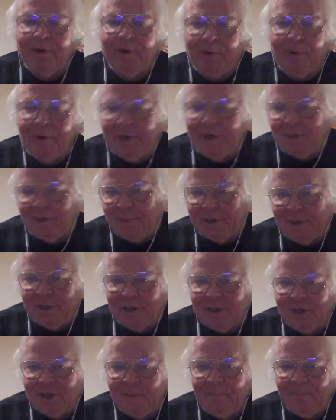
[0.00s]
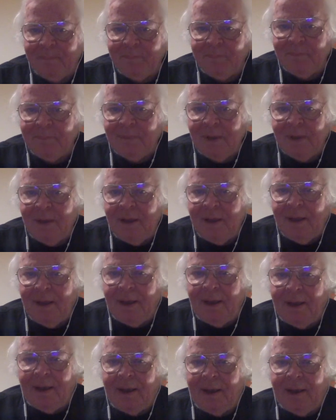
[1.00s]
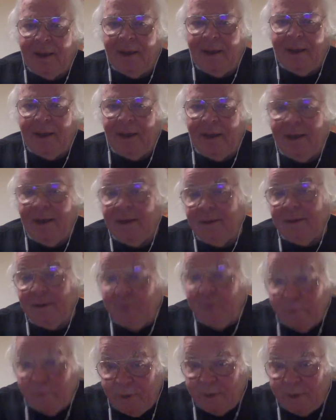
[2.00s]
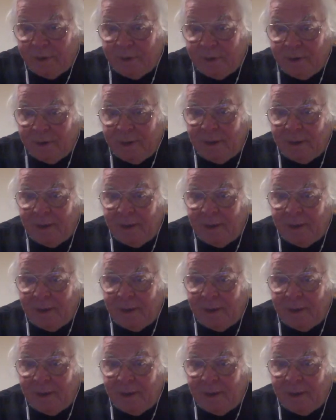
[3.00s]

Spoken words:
Christmas and the New Year,